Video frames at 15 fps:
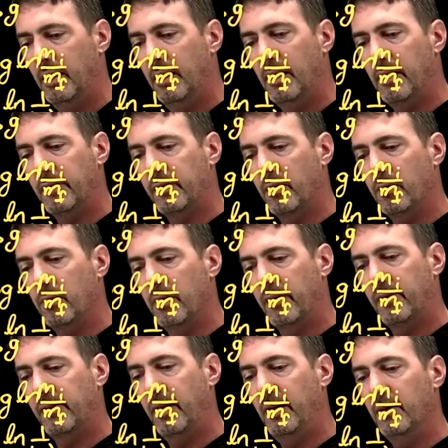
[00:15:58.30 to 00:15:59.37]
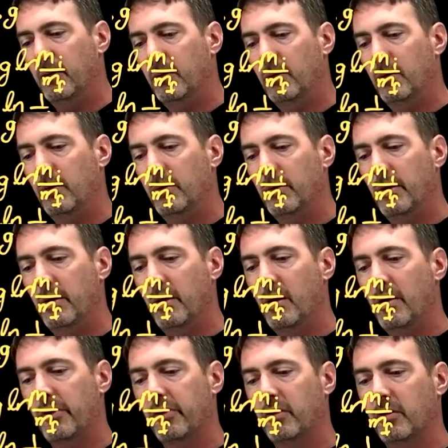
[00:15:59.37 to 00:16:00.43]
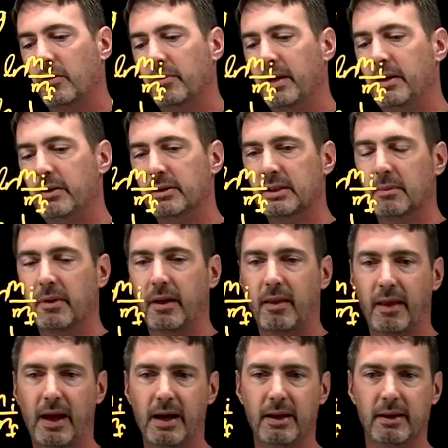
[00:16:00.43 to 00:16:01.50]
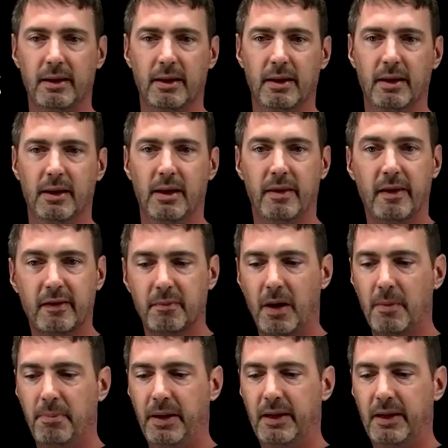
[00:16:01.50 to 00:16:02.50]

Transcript: And so a single nozzle may do something like that. This might be,